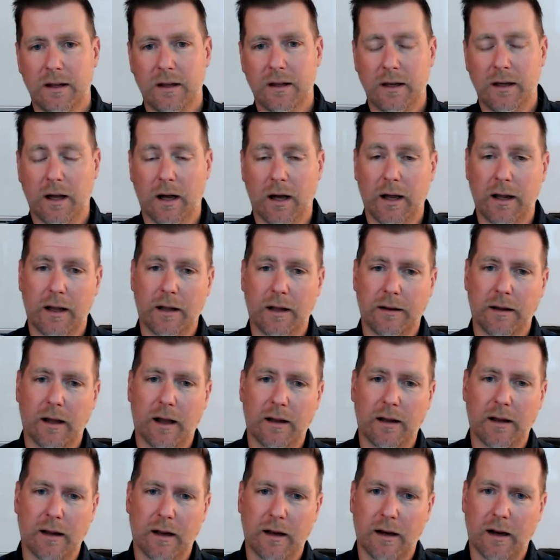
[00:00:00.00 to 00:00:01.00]
Yeah,
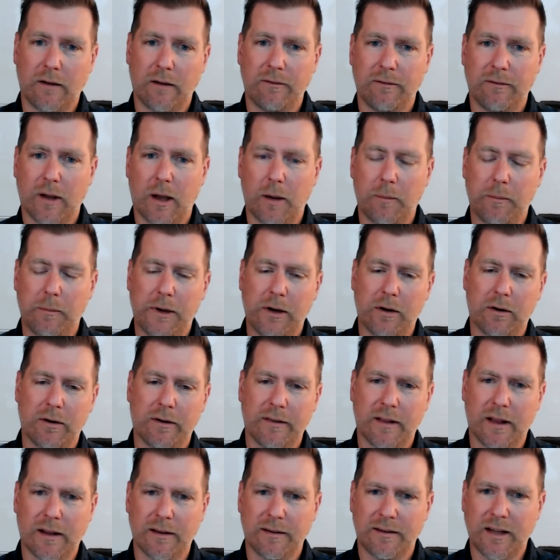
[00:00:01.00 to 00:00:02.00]
I'm hearing
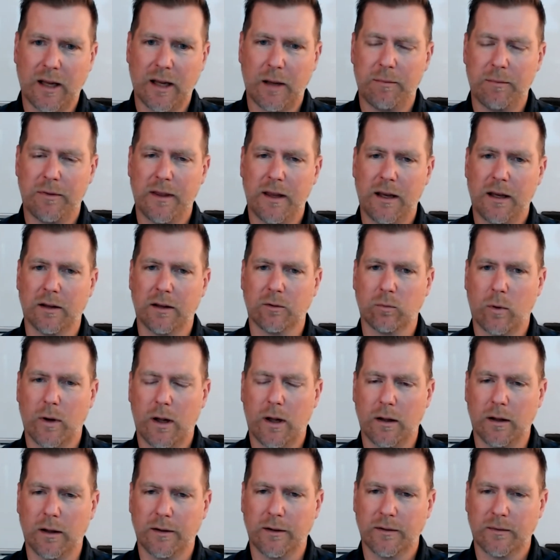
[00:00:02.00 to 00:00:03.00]
that same thing as
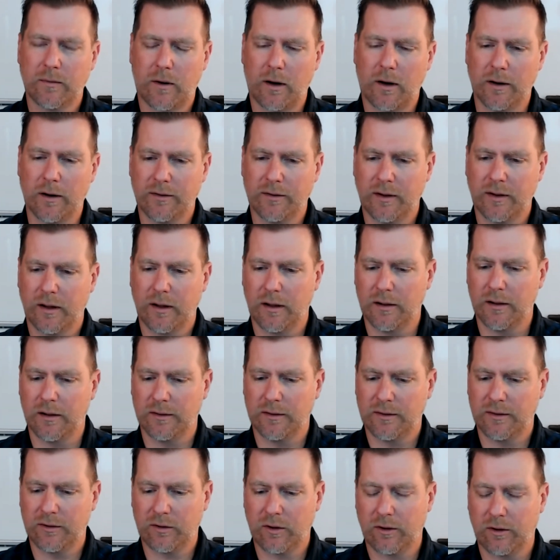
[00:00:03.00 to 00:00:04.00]
well, as far as
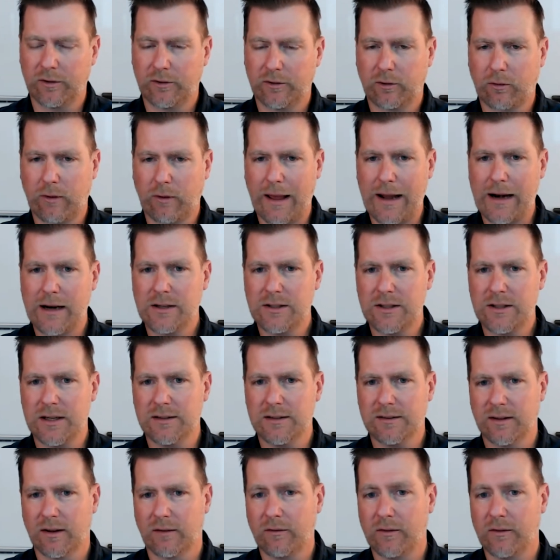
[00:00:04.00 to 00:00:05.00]

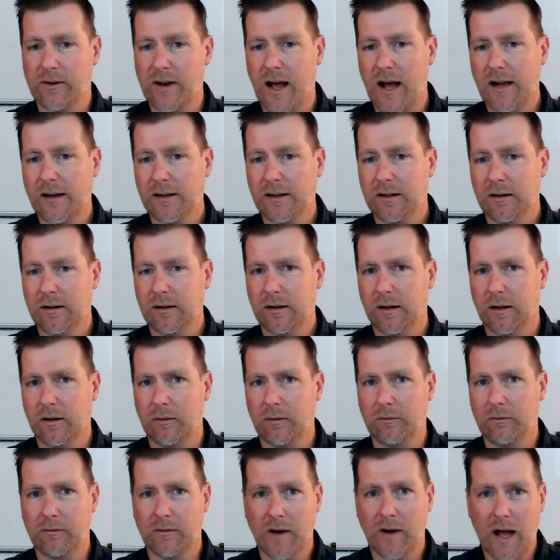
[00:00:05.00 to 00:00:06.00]
strategies of
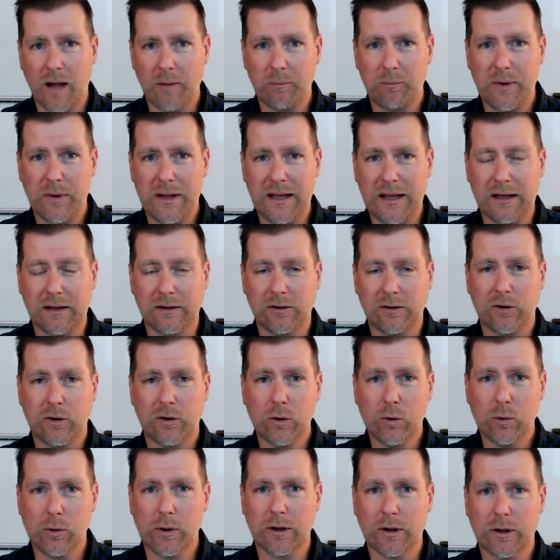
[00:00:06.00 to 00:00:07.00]
not being
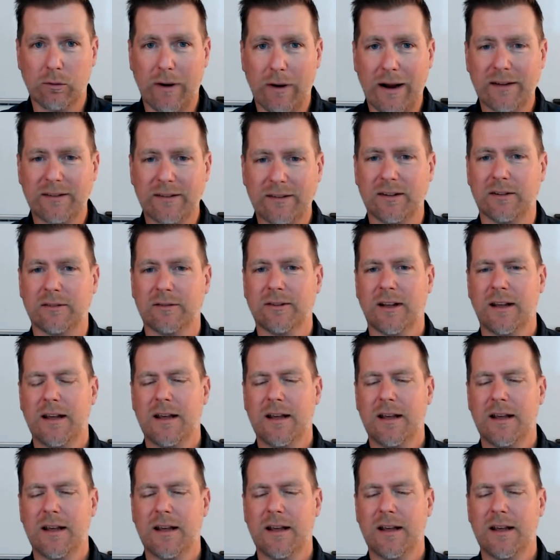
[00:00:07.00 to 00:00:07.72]
too aggressive.